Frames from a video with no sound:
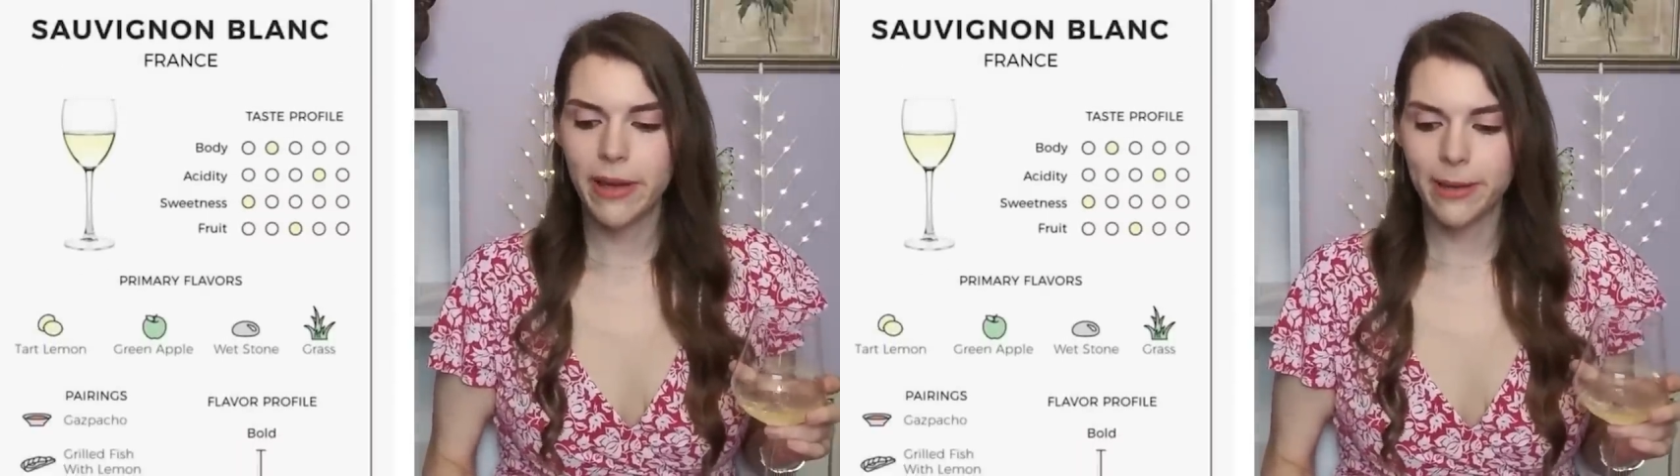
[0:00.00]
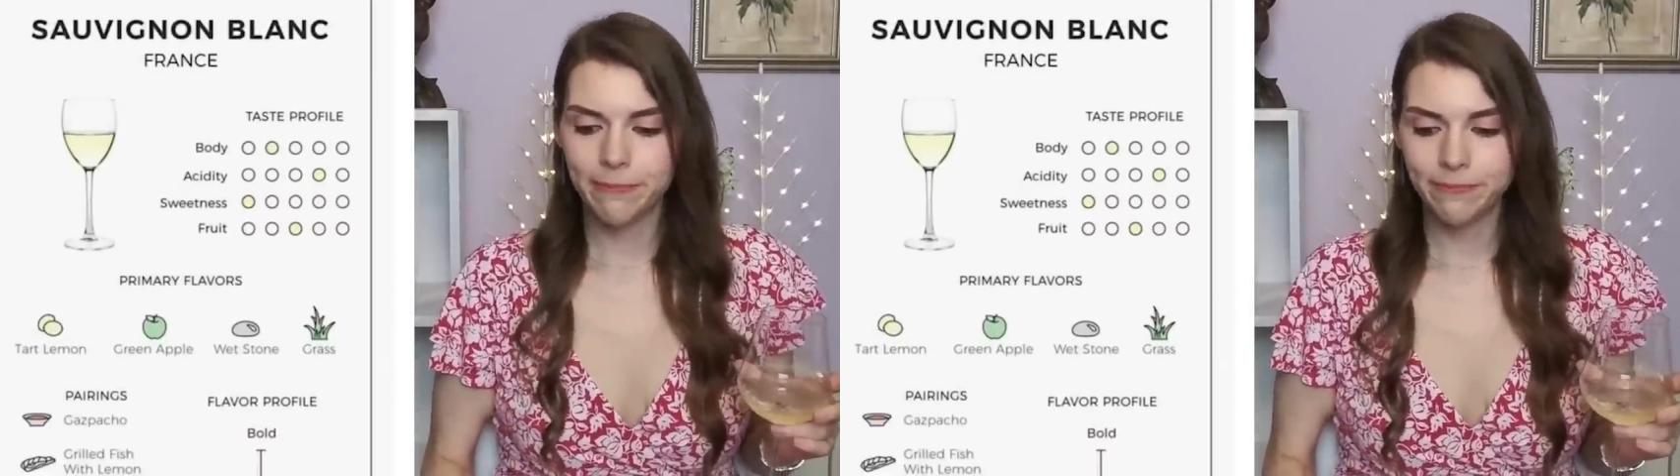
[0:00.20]

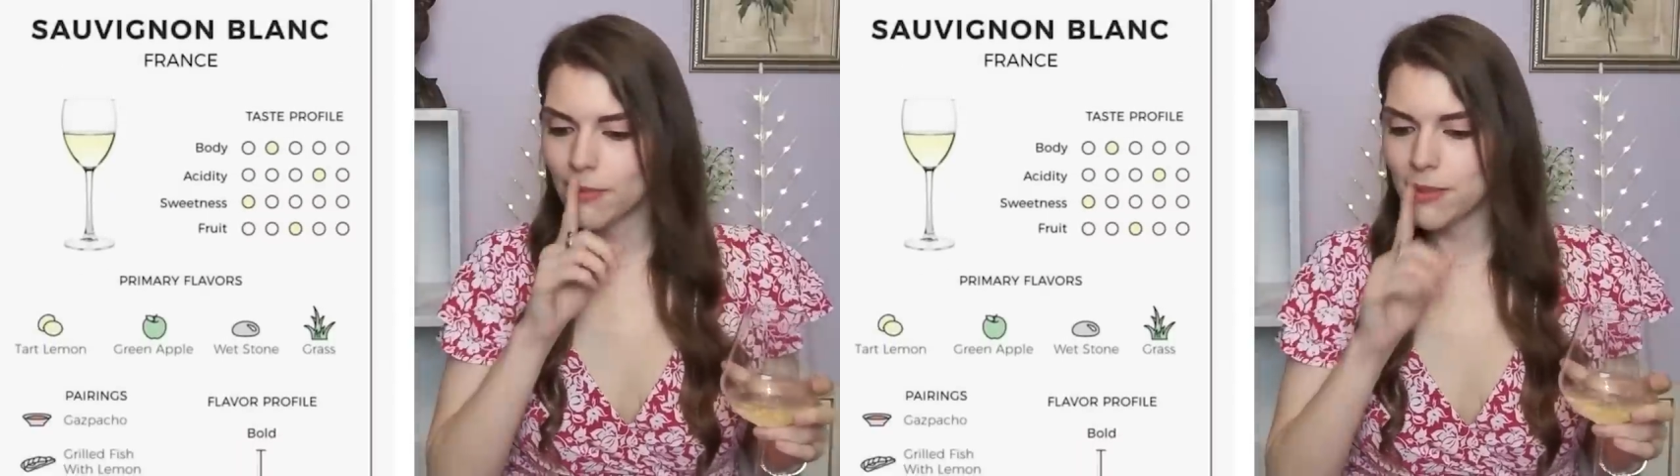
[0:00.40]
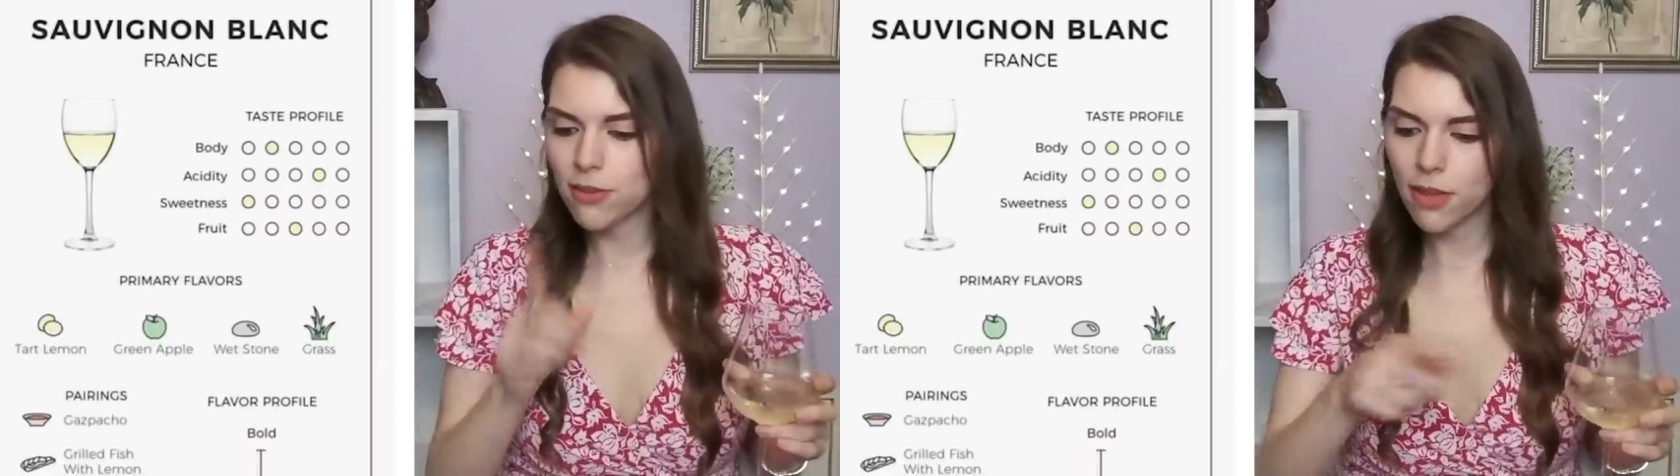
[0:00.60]
but
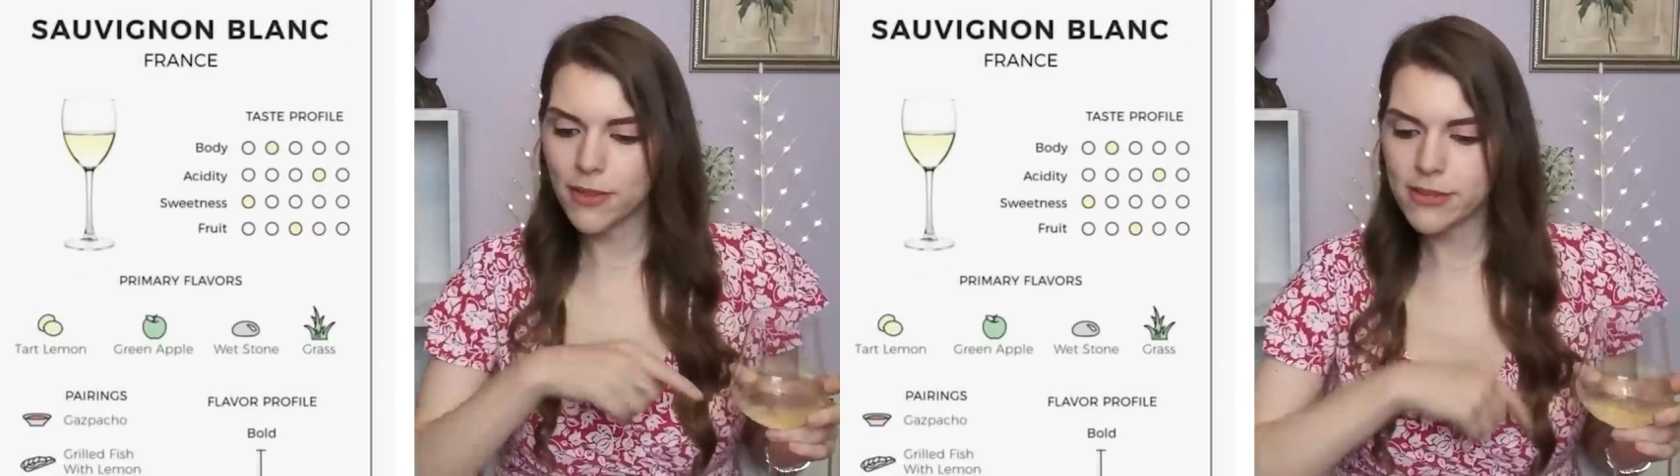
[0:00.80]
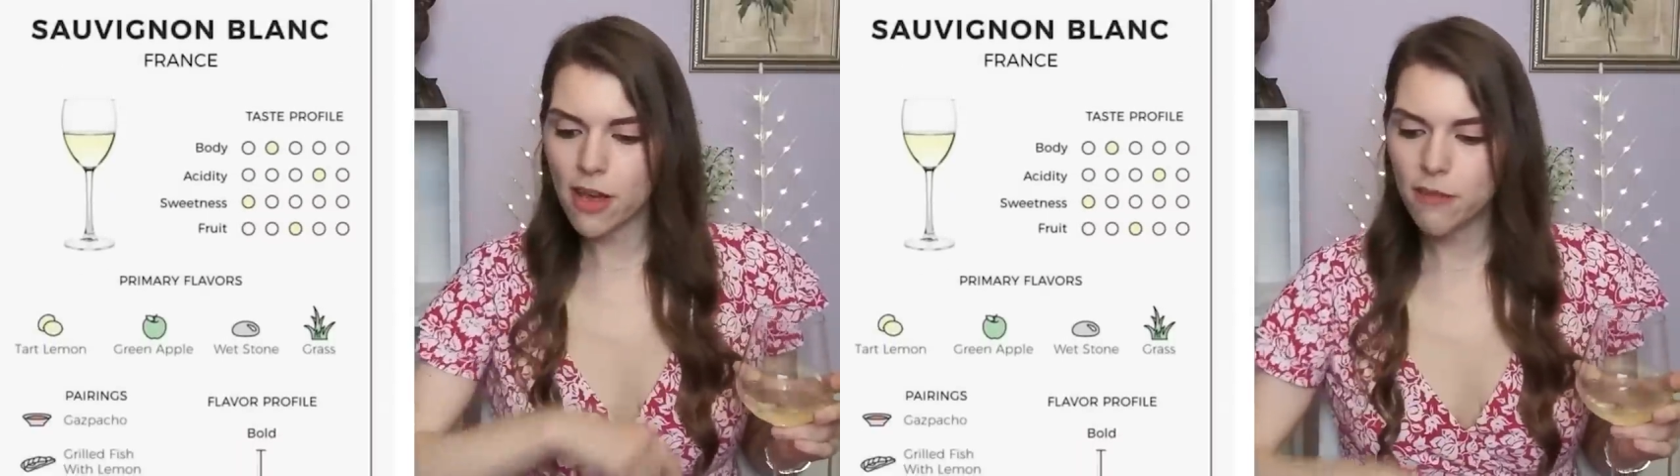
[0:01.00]
let's look at
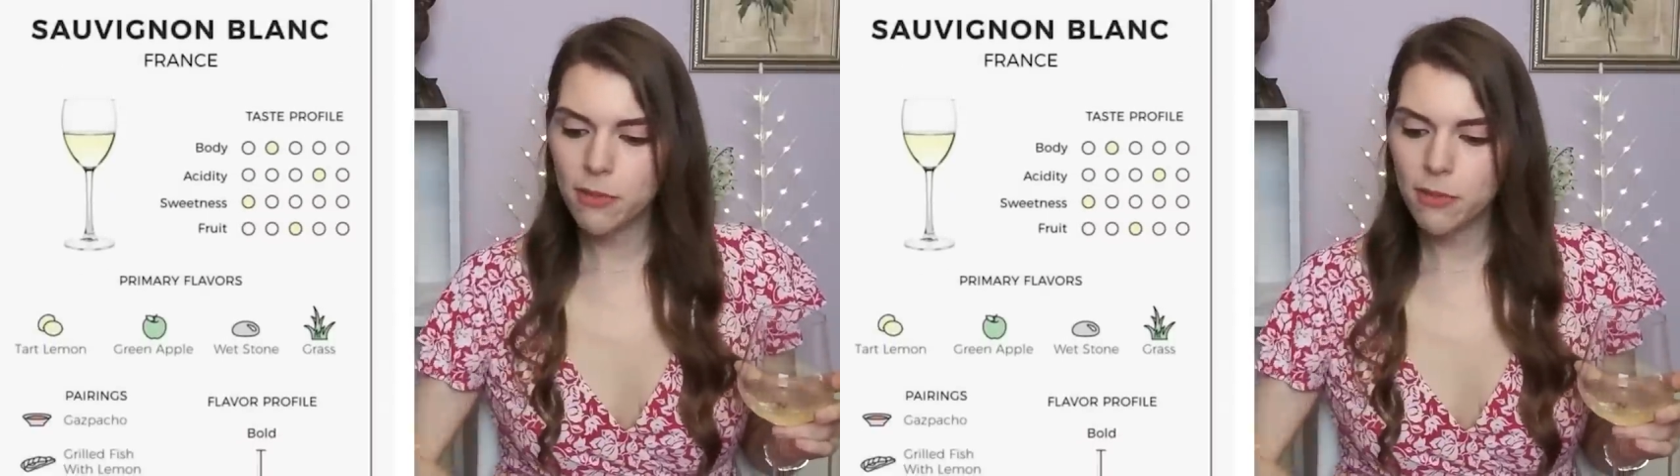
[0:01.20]
the Sauv